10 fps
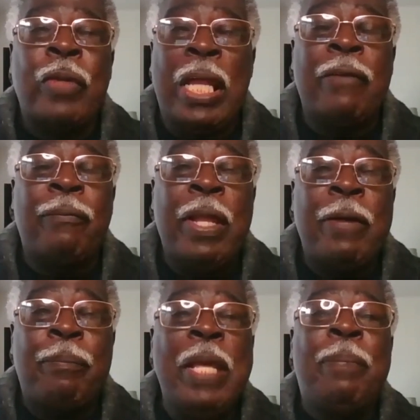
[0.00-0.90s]

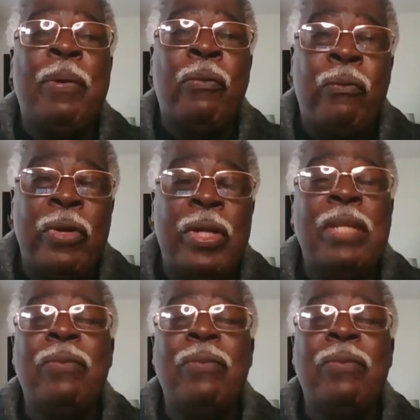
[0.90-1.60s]
If people really